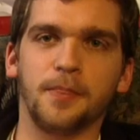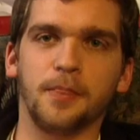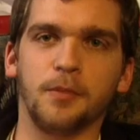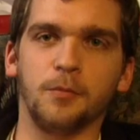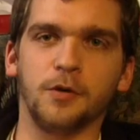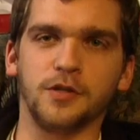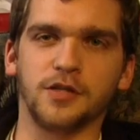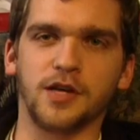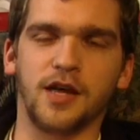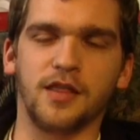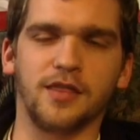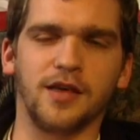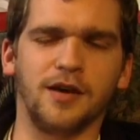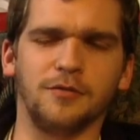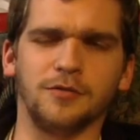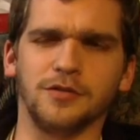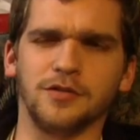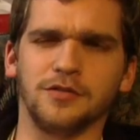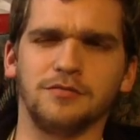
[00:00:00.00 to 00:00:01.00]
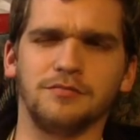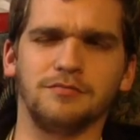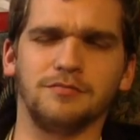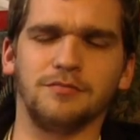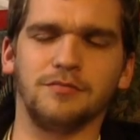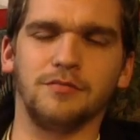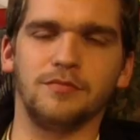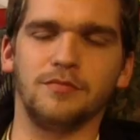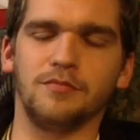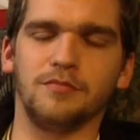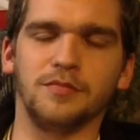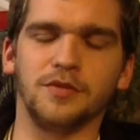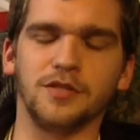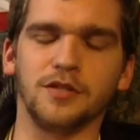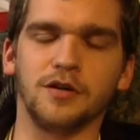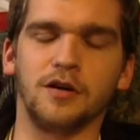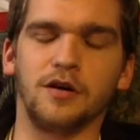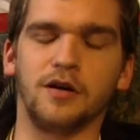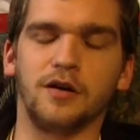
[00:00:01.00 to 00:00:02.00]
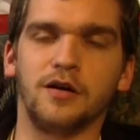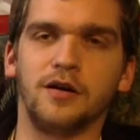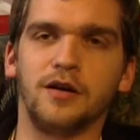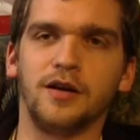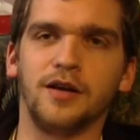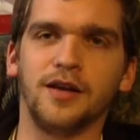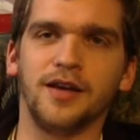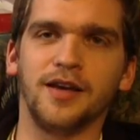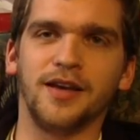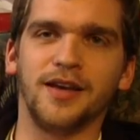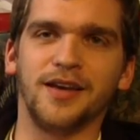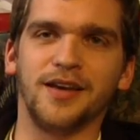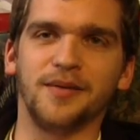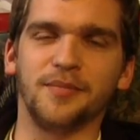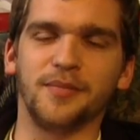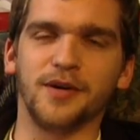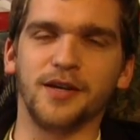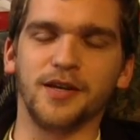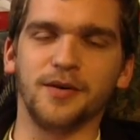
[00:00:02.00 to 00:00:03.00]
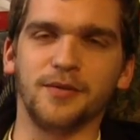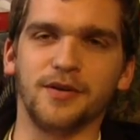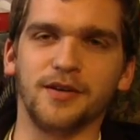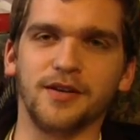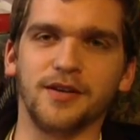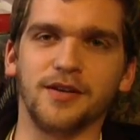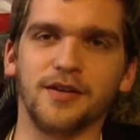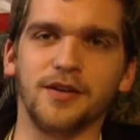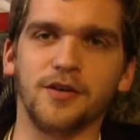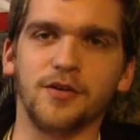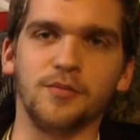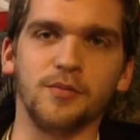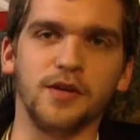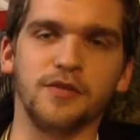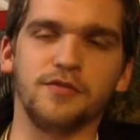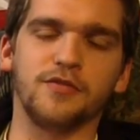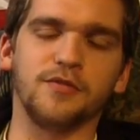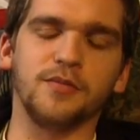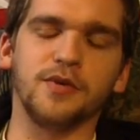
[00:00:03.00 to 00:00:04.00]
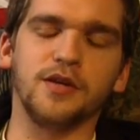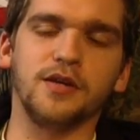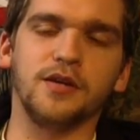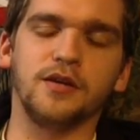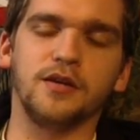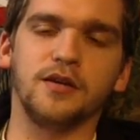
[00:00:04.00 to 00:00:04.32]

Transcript: which I thought was bizarre, but he wanted to know me for me.